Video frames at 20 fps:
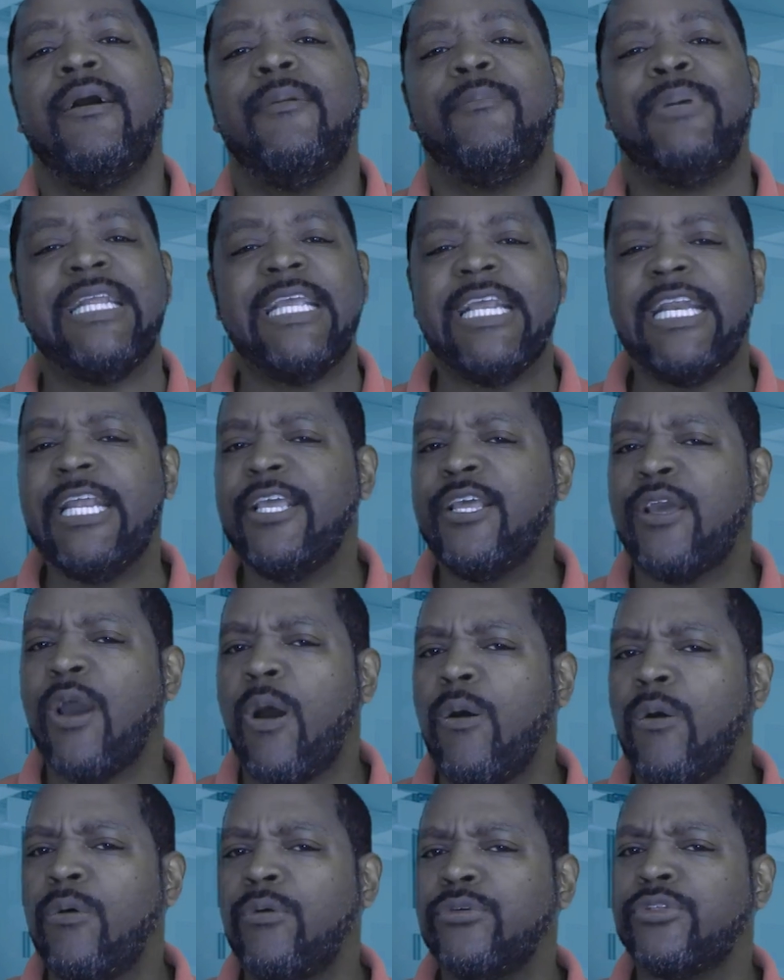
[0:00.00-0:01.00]
but any
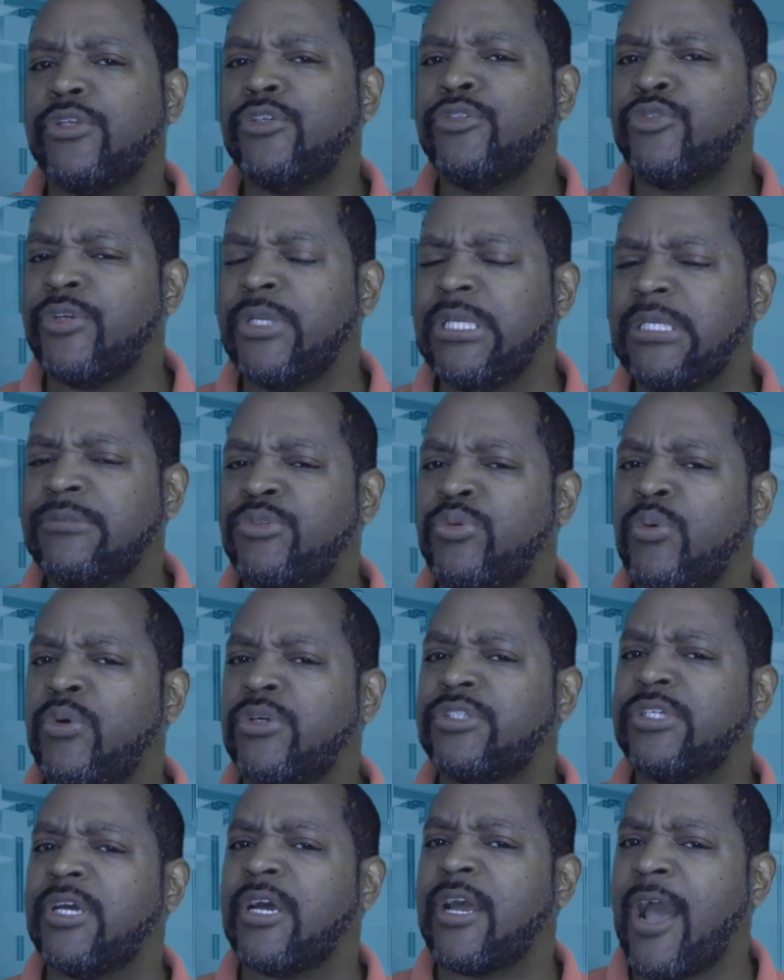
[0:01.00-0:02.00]
goals or dreams you
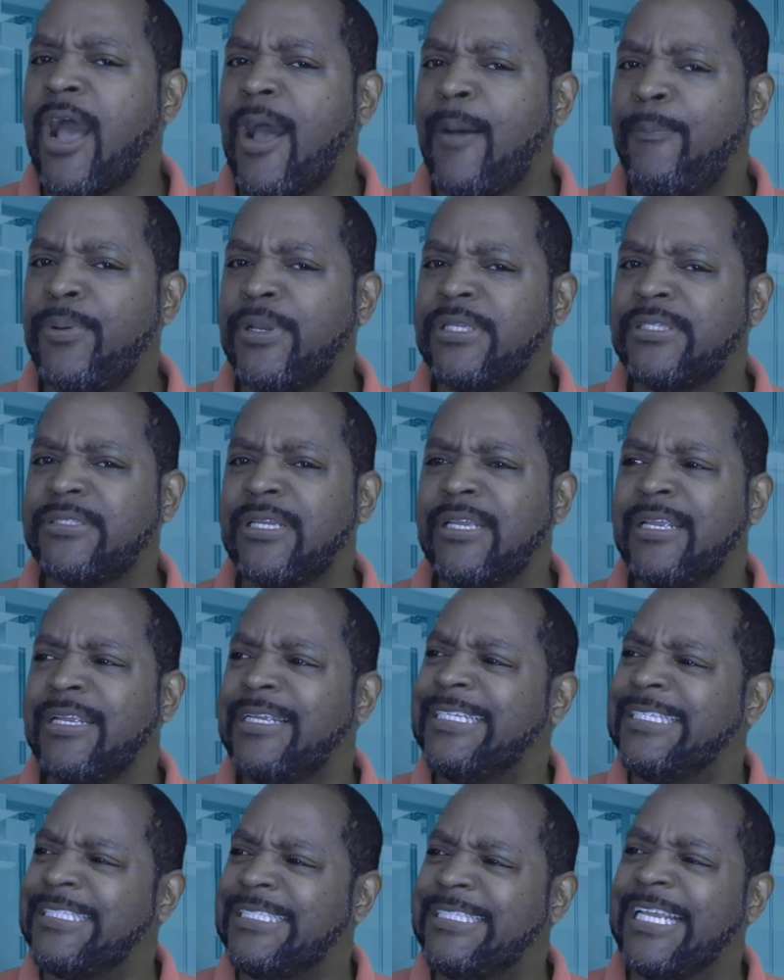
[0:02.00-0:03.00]
want to accomplish,
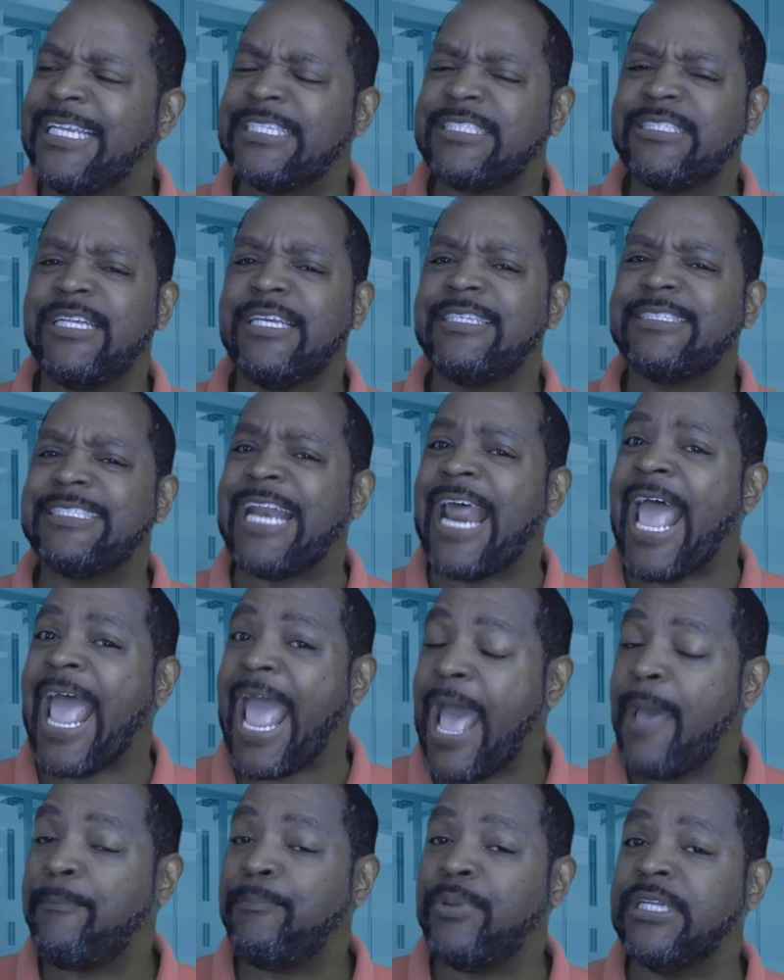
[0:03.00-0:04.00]
this doesn't
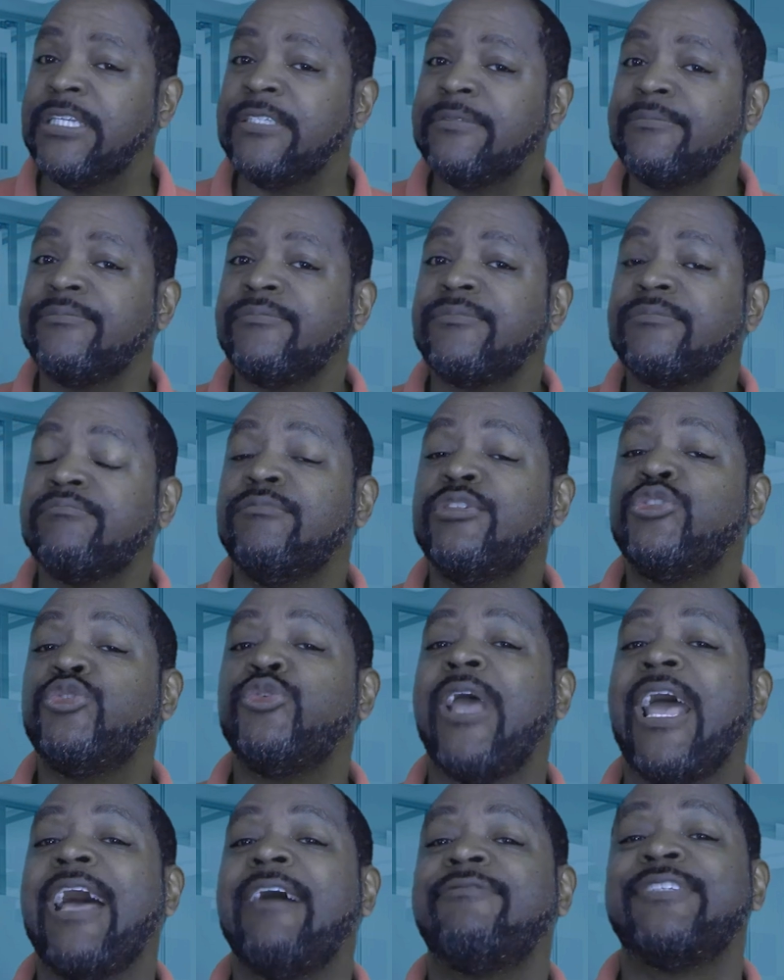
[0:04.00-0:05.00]
happen, but
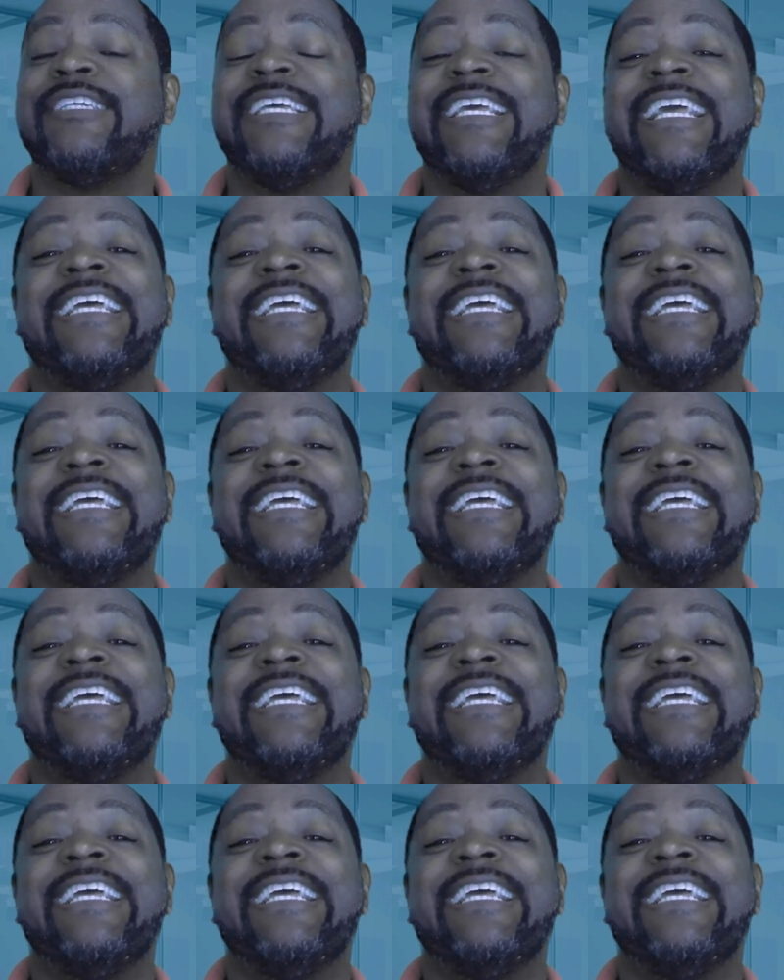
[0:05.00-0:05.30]
you have to